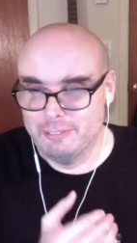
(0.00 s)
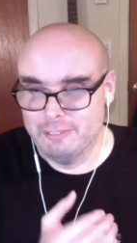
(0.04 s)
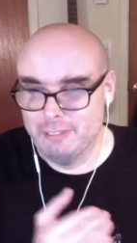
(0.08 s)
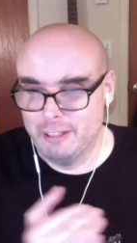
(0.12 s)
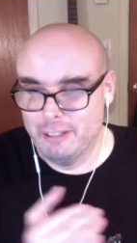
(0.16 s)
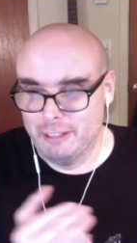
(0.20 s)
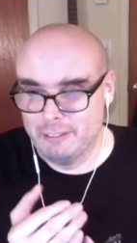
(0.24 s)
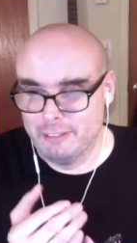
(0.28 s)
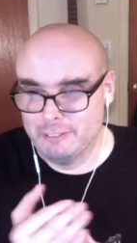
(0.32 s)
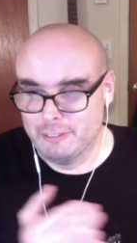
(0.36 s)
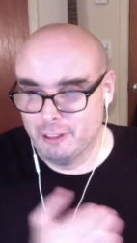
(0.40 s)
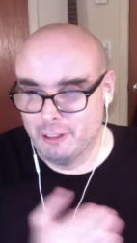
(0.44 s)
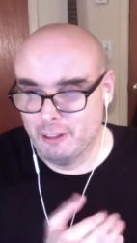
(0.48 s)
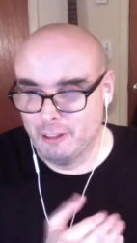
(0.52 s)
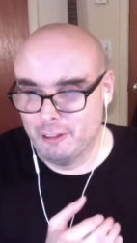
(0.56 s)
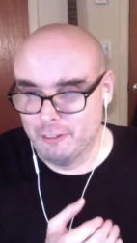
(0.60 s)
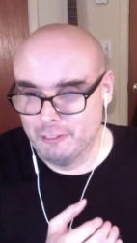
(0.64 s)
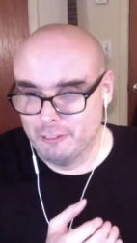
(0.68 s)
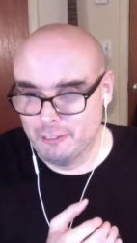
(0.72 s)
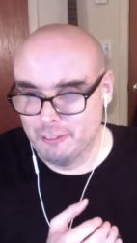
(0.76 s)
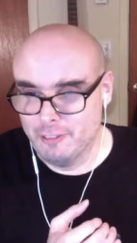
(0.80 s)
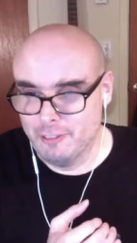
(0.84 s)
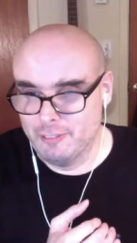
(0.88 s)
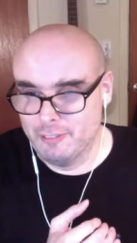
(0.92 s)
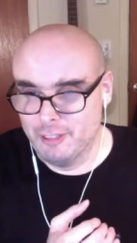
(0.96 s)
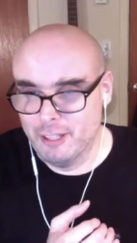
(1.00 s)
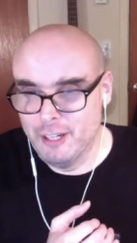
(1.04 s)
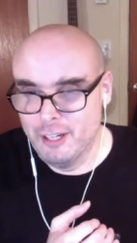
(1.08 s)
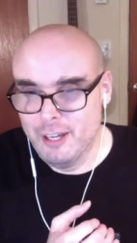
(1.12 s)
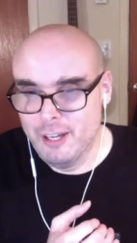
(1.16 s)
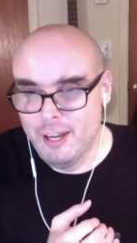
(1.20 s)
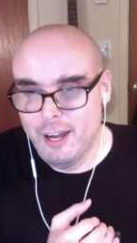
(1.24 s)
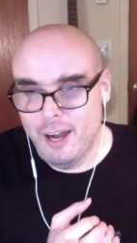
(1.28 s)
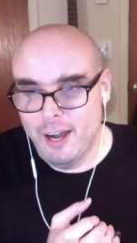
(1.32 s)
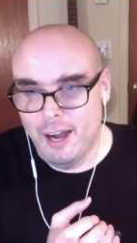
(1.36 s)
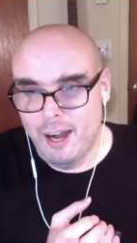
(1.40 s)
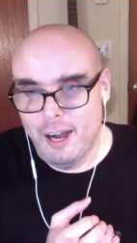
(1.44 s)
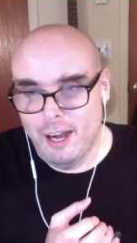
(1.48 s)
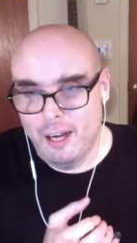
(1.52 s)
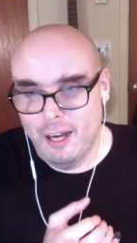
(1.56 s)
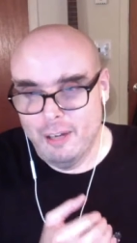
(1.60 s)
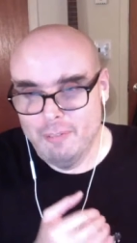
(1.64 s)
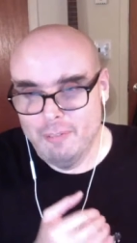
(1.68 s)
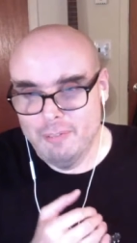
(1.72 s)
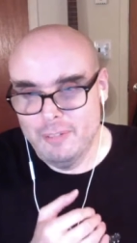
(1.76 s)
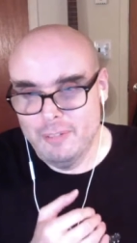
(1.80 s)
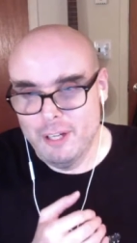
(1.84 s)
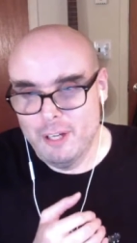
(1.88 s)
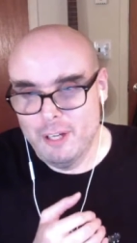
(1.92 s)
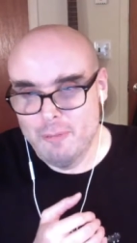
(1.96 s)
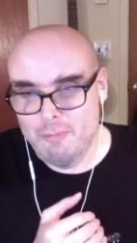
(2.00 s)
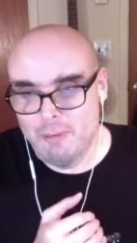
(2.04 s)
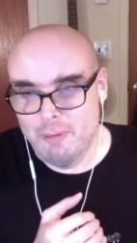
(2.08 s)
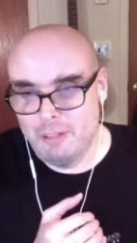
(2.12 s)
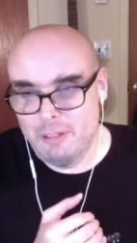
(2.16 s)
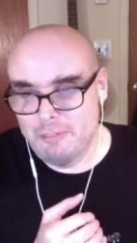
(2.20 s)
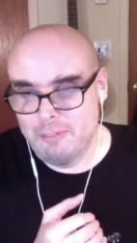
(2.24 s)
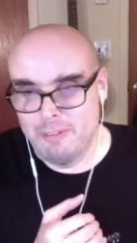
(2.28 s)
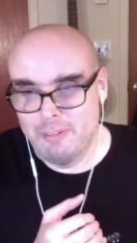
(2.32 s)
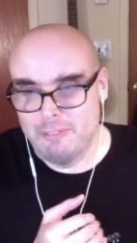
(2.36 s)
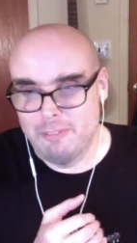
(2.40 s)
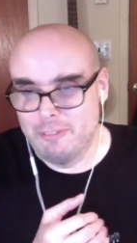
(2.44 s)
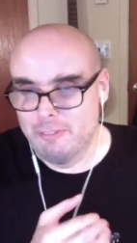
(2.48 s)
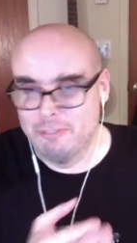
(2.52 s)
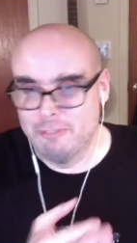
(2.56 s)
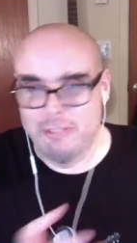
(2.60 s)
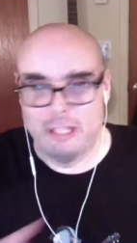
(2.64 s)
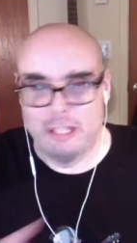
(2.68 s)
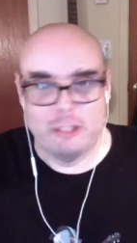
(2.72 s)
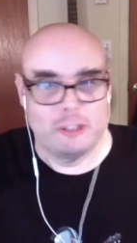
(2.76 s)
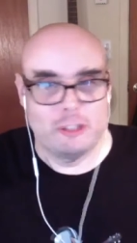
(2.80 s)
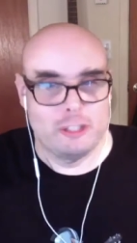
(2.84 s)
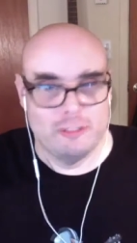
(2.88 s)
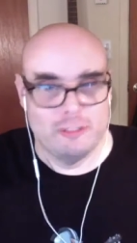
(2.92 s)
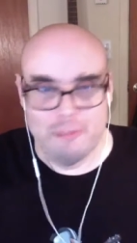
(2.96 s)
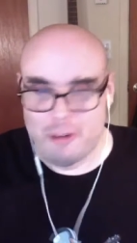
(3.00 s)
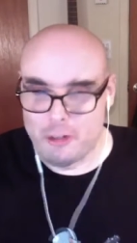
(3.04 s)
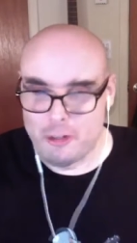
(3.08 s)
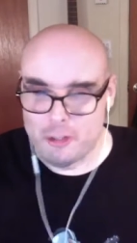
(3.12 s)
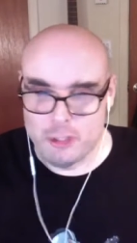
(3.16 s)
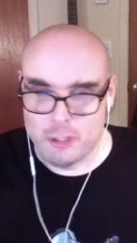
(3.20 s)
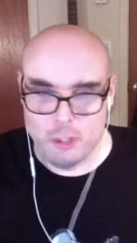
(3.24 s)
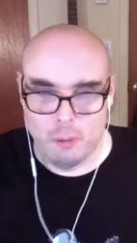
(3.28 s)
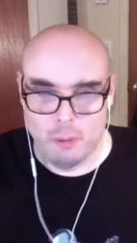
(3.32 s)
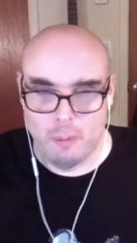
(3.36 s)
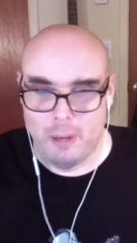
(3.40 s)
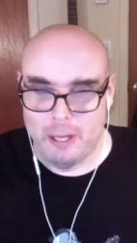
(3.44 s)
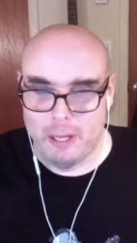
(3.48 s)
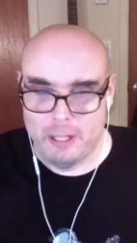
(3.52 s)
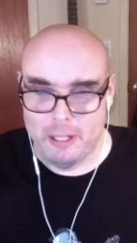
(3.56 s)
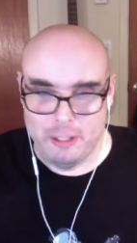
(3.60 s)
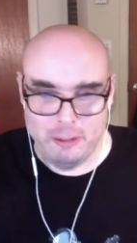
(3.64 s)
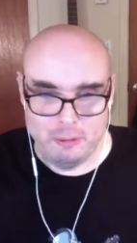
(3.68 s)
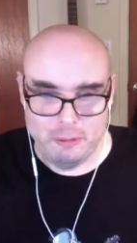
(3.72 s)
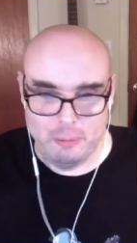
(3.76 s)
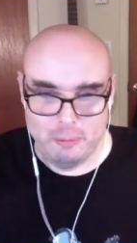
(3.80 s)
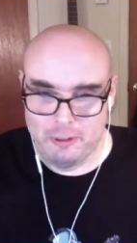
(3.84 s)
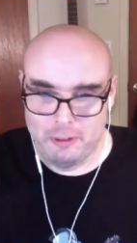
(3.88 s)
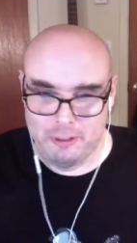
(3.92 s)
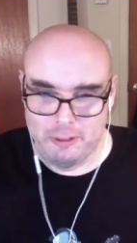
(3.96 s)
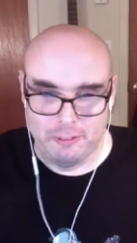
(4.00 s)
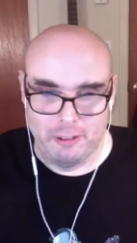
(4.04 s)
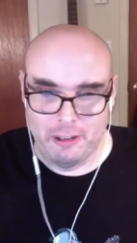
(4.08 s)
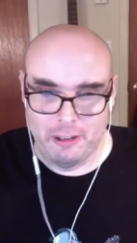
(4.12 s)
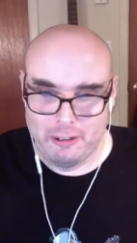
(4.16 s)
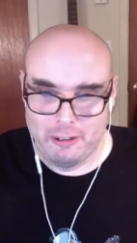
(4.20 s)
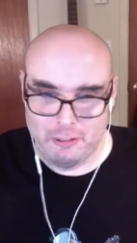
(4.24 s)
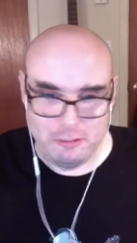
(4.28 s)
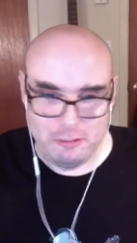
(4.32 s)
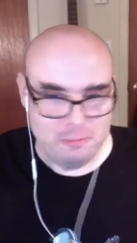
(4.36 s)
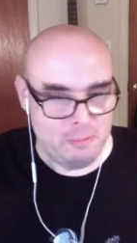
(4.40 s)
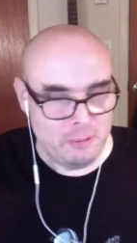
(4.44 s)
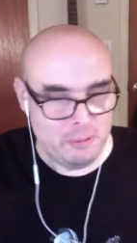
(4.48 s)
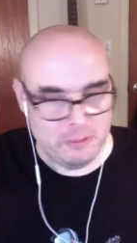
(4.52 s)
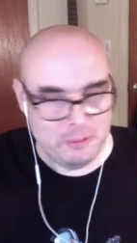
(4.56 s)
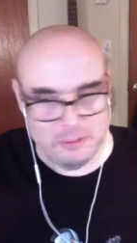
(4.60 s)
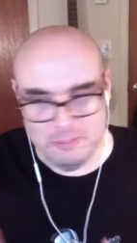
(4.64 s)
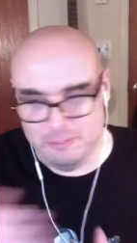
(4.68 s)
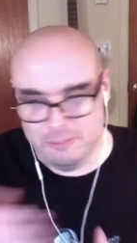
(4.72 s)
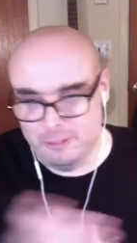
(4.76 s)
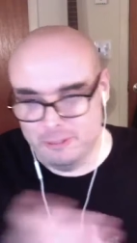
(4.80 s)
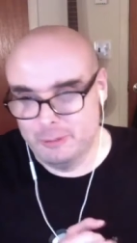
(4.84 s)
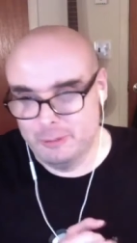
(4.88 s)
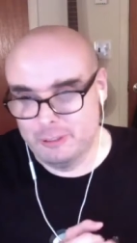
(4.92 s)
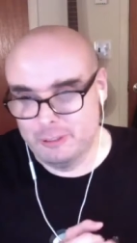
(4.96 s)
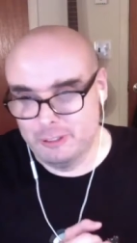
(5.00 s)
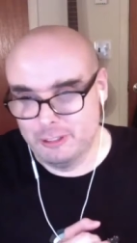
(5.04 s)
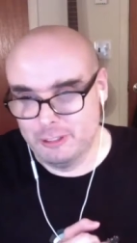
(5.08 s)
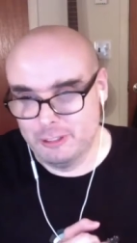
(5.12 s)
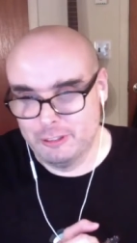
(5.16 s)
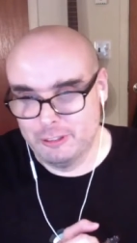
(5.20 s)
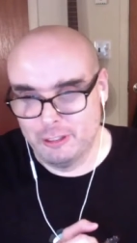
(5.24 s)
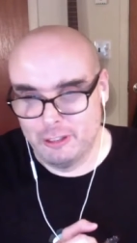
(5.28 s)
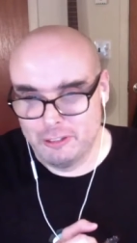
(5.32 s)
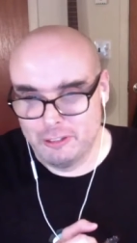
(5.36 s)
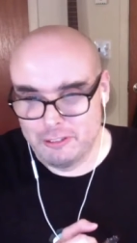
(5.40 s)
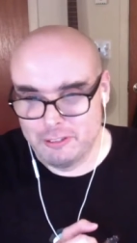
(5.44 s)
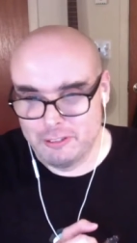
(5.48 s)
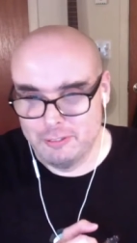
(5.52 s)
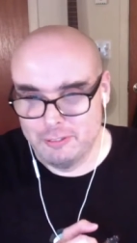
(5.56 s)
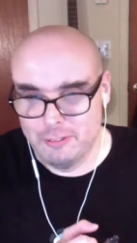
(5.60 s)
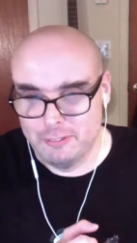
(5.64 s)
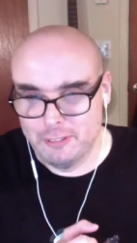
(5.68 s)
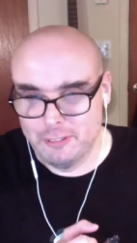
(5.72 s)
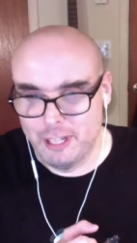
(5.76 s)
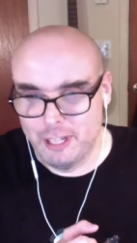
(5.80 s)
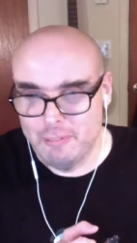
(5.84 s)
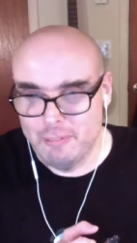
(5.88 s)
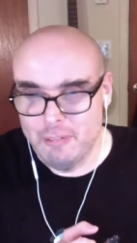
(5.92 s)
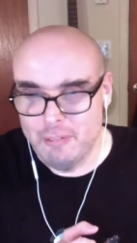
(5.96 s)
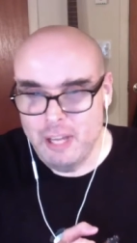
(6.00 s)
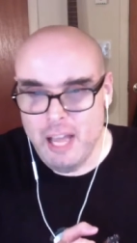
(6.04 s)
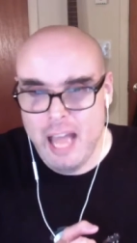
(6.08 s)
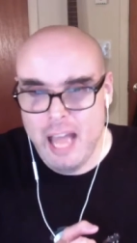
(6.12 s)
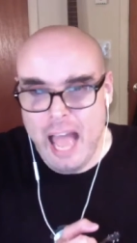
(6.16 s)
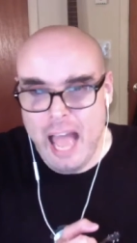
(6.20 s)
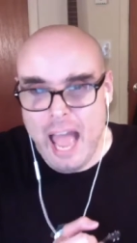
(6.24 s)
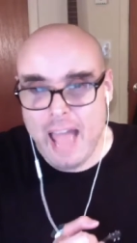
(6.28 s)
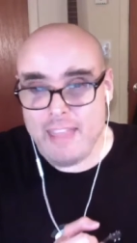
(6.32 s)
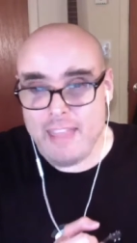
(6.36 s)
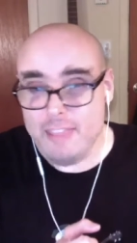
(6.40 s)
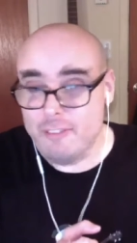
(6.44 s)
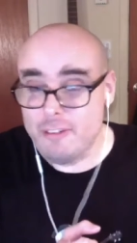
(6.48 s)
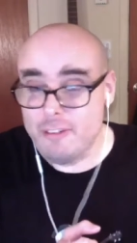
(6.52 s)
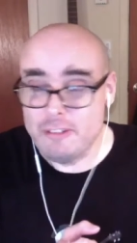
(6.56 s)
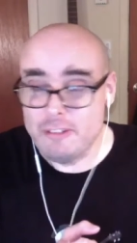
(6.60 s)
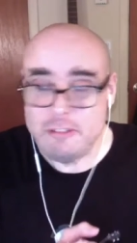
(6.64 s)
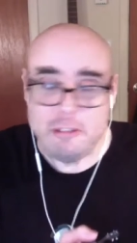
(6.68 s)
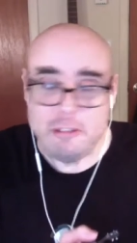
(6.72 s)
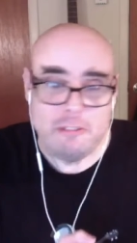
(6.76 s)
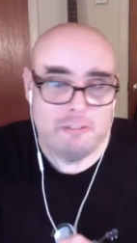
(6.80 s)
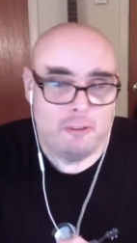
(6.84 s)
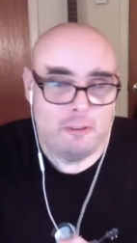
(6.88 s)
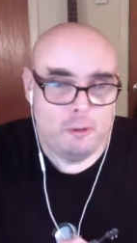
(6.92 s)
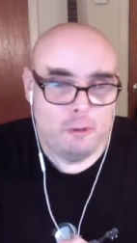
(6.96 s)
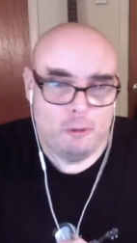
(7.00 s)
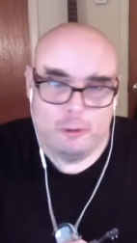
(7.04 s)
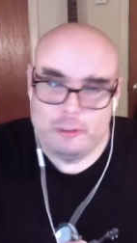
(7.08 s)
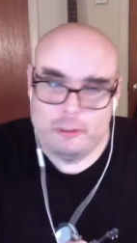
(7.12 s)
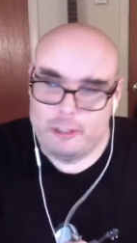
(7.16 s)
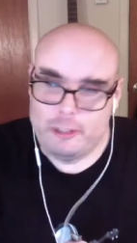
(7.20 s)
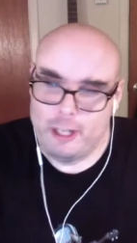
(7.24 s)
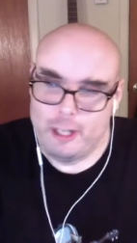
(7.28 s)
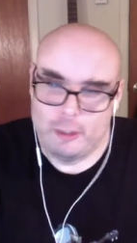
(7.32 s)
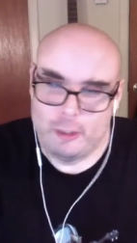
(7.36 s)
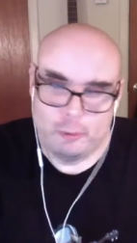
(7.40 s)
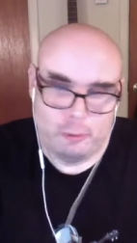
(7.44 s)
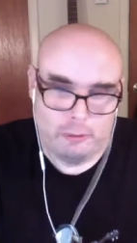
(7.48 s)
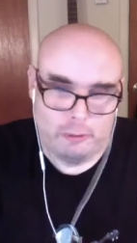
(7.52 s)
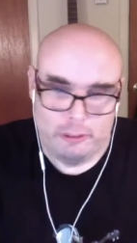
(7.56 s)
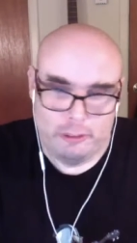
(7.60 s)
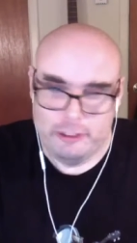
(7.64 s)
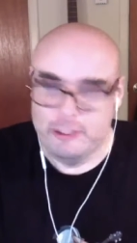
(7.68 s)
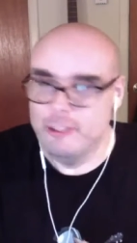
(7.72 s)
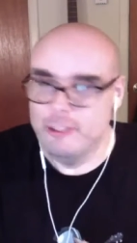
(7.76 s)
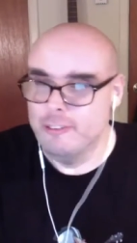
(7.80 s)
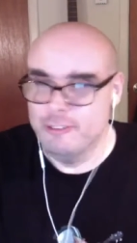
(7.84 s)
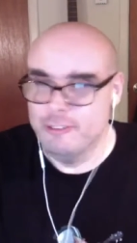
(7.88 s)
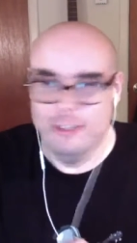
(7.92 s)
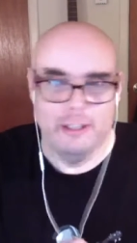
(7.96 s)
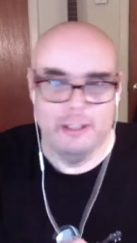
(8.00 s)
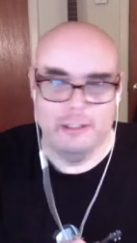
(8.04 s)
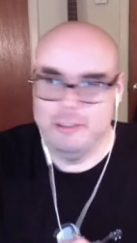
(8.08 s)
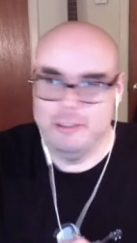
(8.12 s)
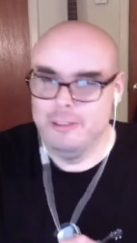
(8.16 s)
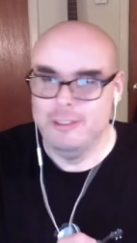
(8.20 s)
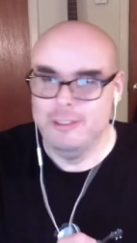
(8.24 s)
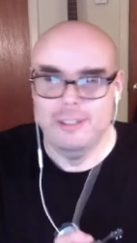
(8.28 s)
Ray Charles cover. But the instrumentals show why he's one of the greatest and most influential guitarists of all time. And the rest of the vocal tracks were really fun.